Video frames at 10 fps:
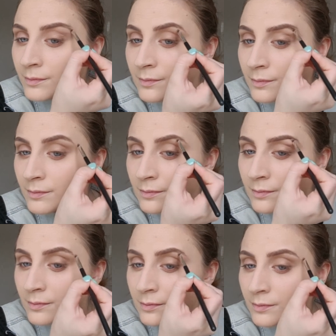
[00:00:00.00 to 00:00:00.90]

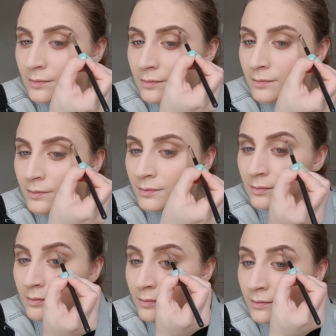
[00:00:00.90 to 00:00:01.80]

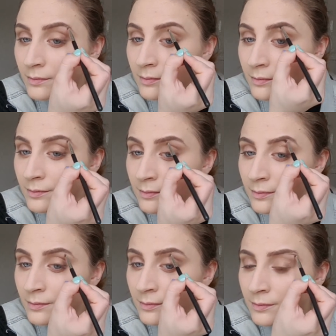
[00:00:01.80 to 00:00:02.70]

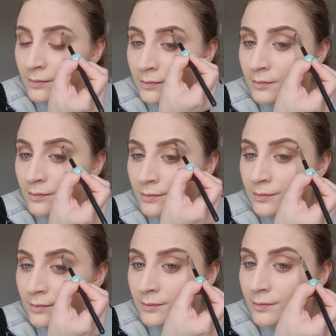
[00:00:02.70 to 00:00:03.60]

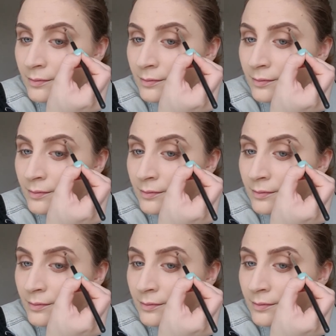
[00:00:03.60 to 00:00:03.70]
(silence)